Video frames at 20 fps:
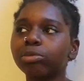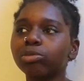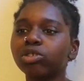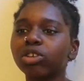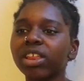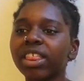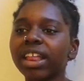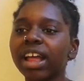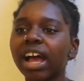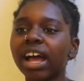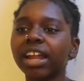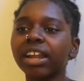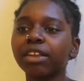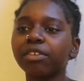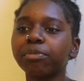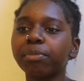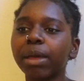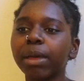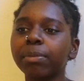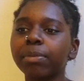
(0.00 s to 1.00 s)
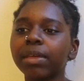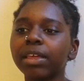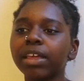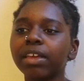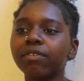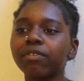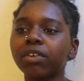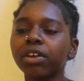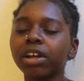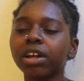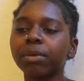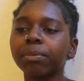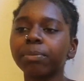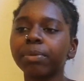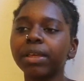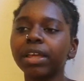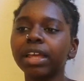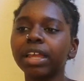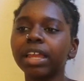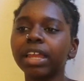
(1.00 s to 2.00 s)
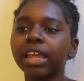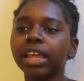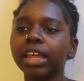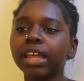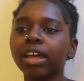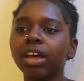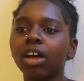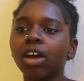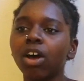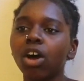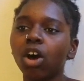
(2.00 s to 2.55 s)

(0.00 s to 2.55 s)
Just kind of maybe if you're competing